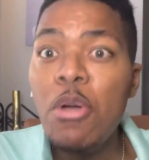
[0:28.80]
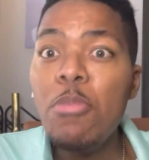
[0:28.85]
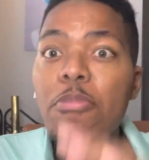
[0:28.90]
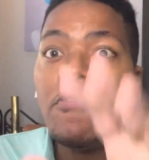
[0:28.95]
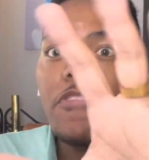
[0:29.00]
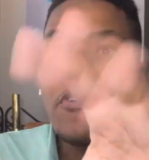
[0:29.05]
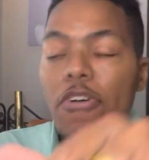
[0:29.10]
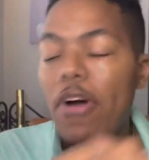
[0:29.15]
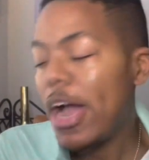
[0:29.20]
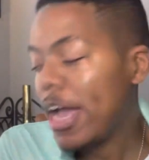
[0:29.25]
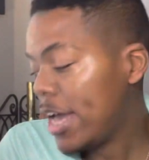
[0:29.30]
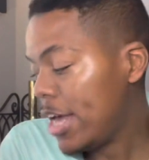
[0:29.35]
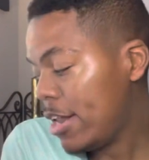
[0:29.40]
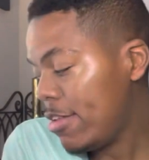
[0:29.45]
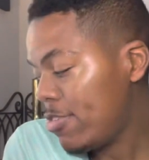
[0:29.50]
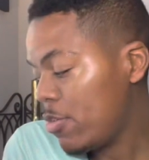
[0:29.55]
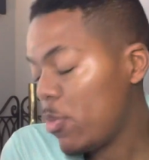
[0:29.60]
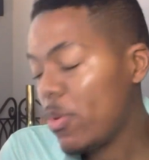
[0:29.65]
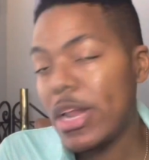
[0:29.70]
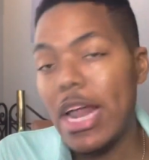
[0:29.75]
before I get
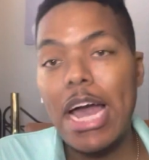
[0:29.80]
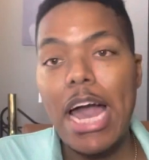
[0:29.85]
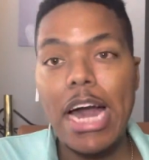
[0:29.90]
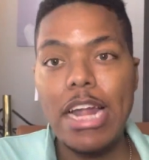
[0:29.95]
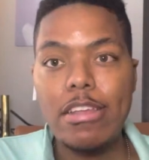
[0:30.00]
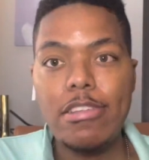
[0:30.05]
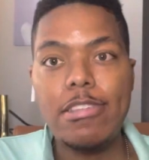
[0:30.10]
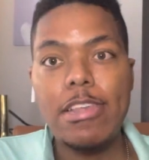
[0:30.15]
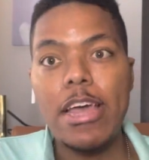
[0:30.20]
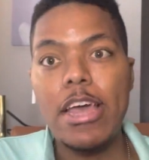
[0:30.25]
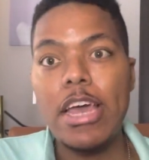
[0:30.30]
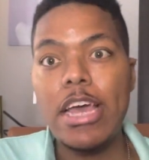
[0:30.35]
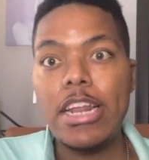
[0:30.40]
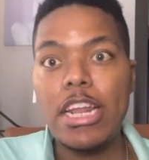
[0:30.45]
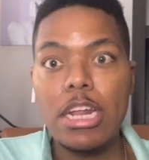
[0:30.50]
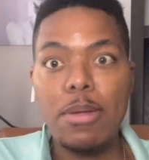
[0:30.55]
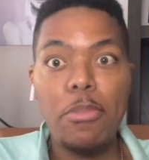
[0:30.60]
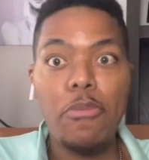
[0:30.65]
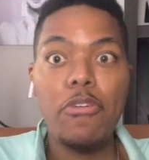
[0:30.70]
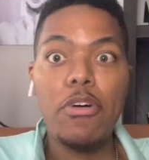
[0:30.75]
into what I gotta say. And then
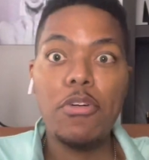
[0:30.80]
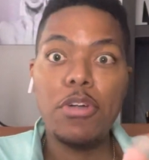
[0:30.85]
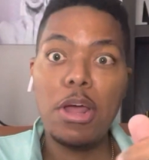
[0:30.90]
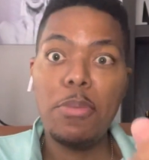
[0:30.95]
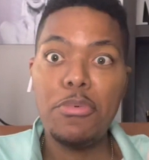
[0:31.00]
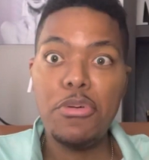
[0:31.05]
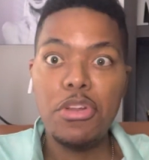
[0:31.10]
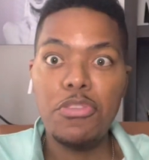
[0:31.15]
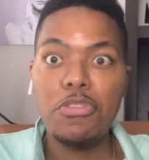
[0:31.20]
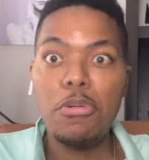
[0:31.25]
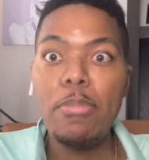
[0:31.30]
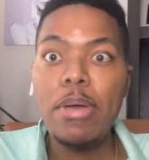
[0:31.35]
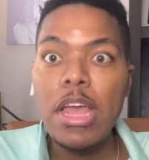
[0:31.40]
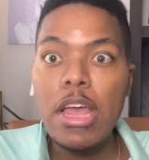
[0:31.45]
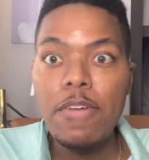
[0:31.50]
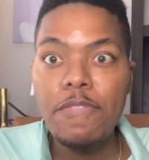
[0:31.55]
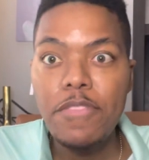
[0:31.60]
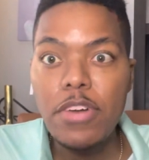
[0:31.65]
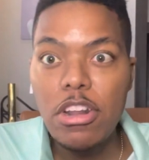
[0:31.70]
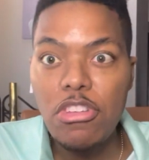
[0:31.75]
I'm gonna roll that beautiful
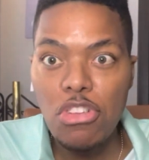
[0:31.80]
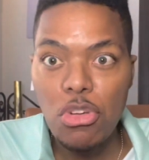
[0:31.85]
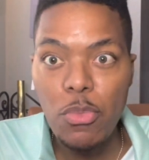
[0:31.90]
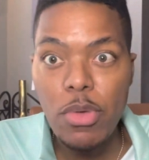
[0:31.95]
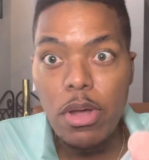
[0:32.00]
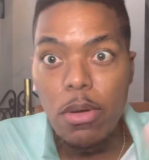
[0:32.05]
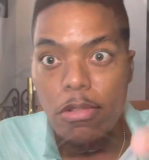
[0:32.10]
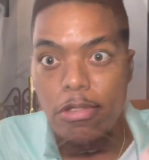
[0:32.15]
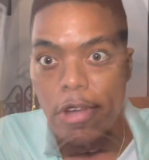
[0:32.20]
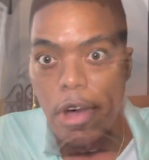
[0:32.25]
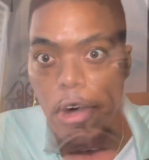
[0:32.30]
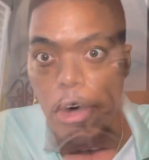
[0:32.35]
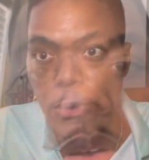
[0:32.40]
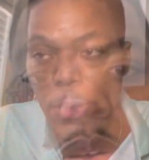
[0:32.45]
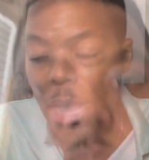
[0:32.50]
bean footage and we're gonna talk about